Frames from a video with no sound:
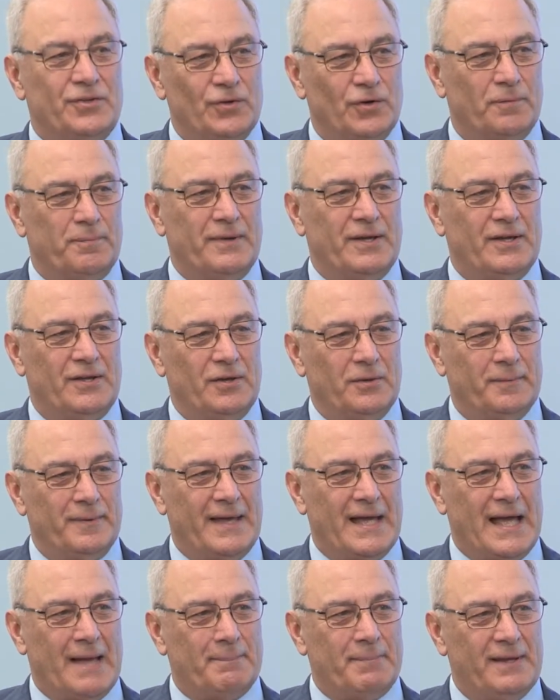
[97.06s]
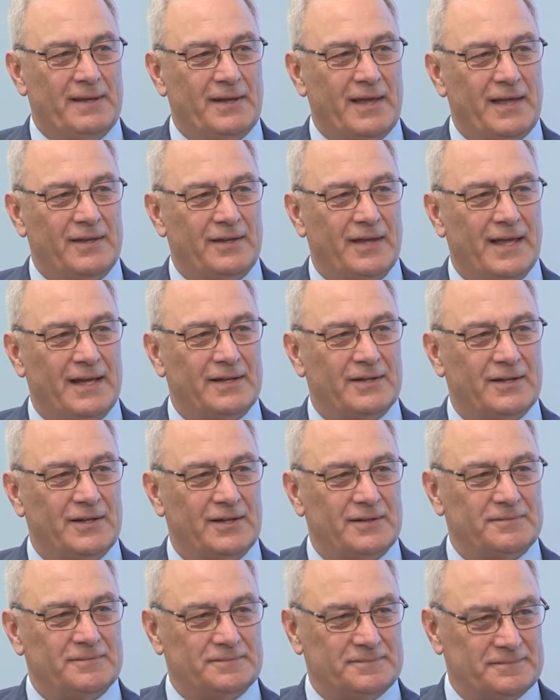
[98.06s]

He'll be happy he had to get it done.